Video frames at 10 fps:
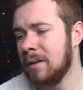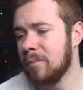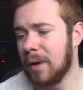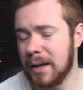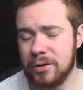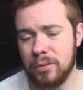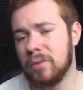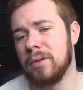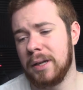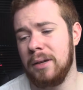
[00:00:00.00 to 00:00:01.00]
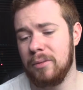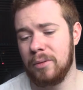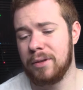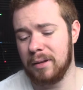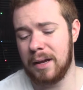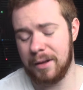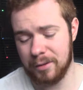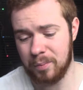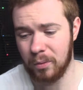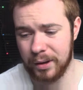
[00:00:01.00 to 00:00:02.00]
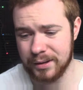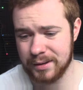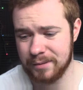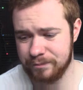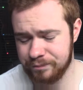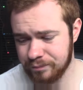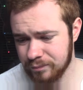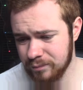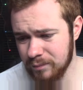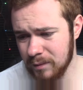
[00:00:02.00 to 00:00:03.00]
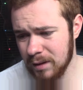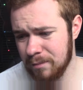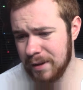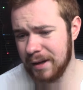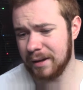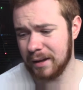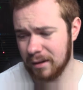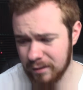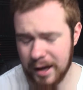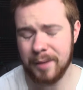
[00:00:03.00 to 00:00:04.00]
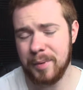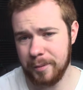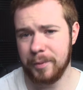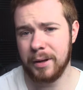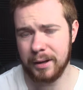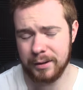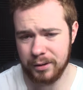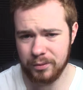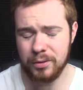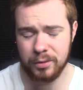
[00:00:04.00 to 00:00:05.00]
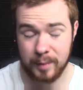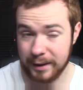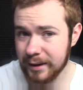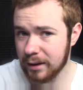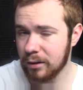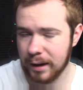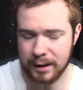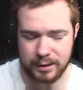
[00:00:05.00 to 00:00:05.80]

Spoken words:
But I do agree with a lot of their points, being that a lot of people on YouTube and the internet